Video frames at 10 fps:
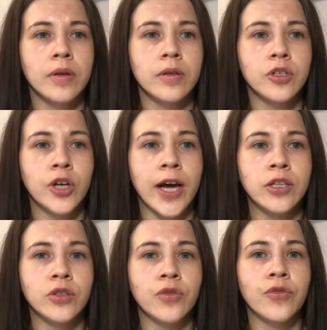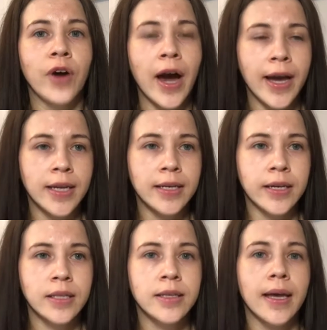try to find
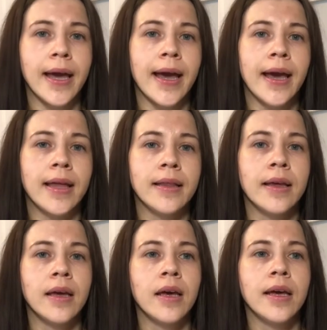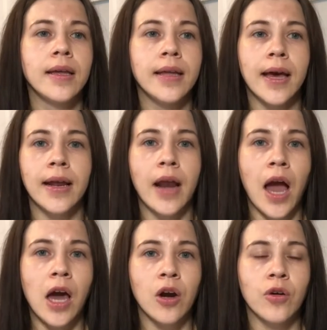it and get it
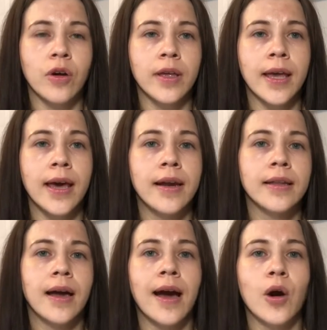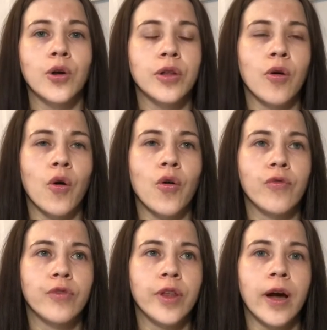out of
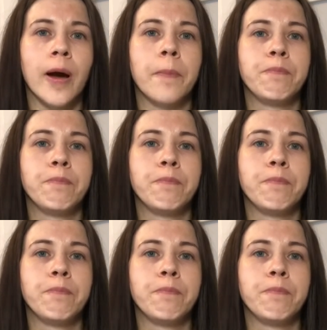the,